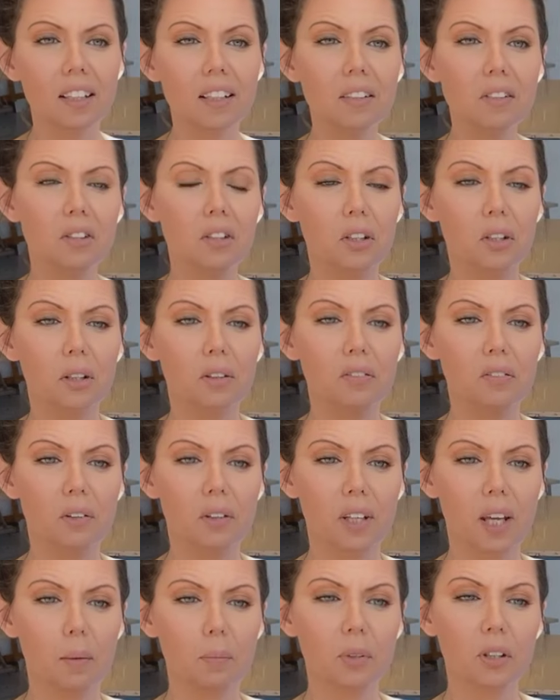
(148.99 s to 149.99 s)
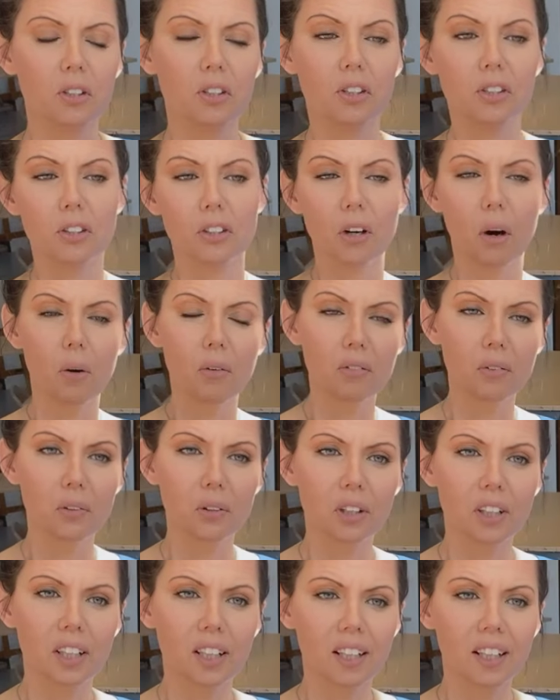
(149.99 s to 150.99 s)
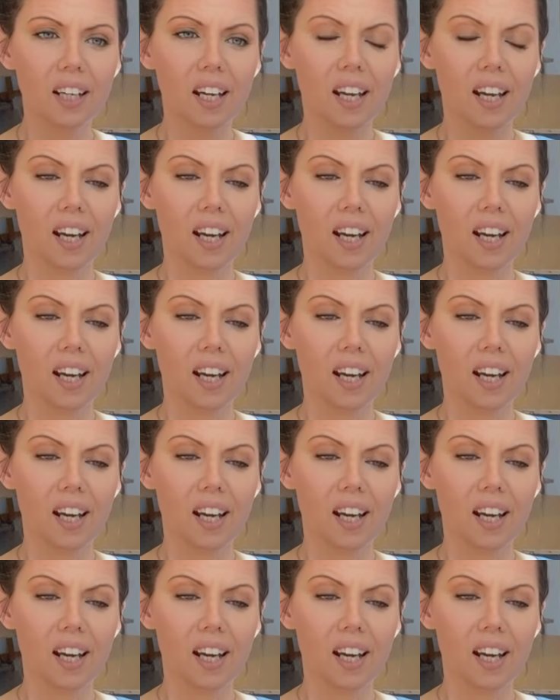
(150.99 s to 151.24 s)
easier for them to just go for it